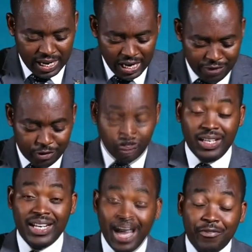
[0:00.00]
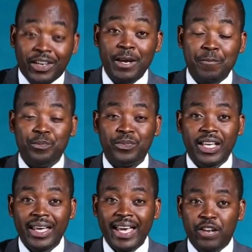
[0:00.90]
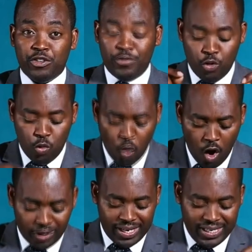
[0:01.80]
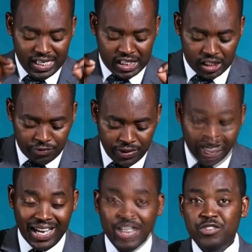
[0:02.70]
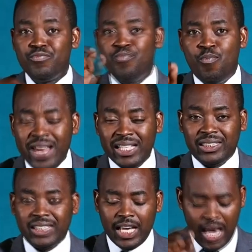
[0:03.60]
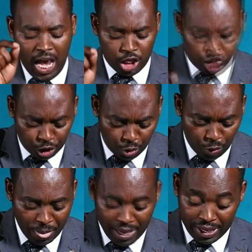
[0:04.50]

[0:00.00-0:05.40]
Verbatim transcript: if you love him and if you walk in his sphere, Blessed are you.